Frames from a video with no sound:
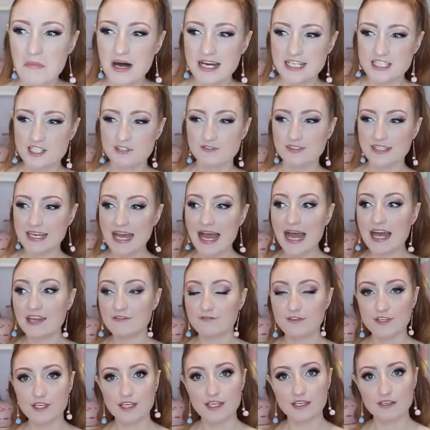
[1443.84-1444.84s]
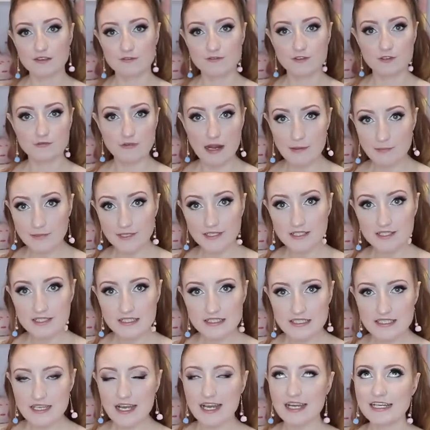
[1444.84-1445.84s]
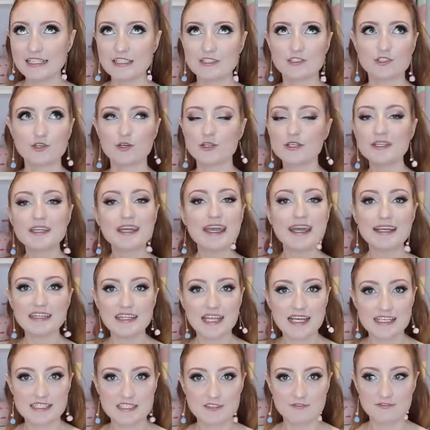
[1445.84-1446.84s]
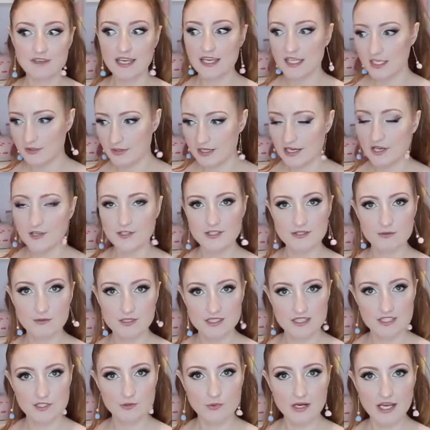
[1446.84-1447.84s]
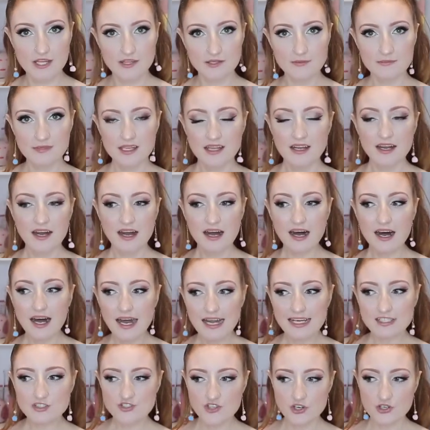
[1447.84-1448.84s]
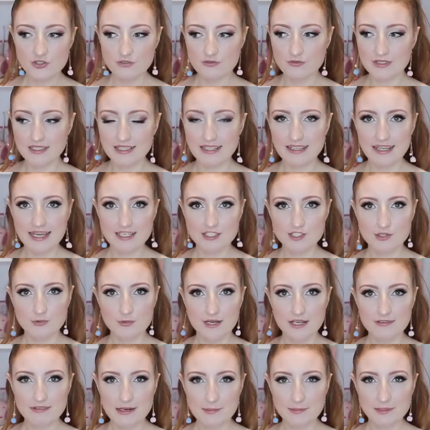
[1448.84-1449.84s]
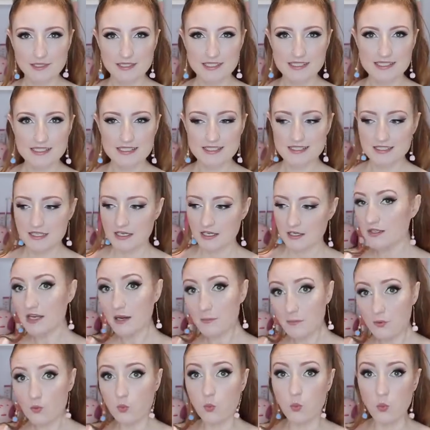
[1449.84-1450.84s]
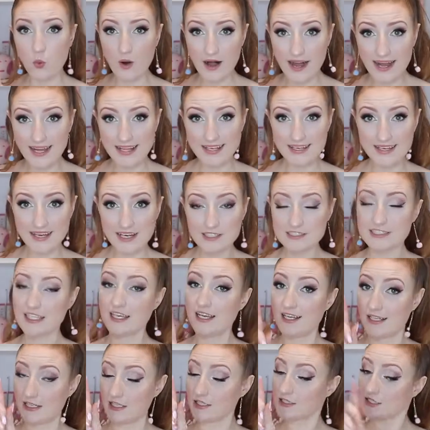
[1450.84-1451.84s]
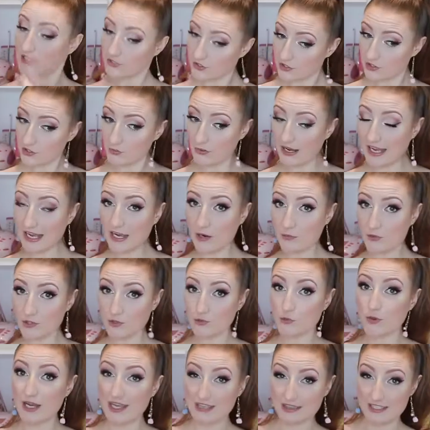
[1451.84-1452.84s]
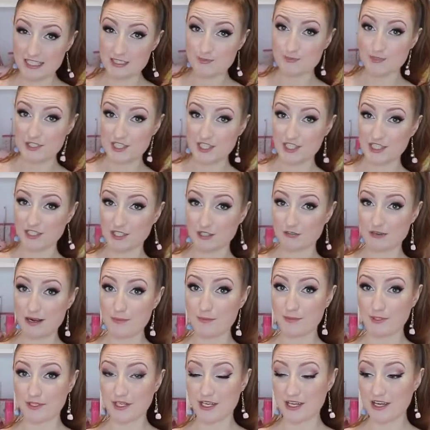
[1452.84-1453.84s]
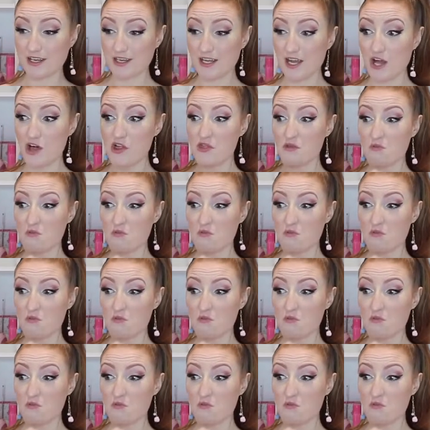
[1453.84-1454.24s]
much of an advocate for replicas. I couldn't care less if anyone else wants to wear them. I don't really like to wear replicas. Number one, I'll, I'll tell you why I wouldn't wear this particular replica.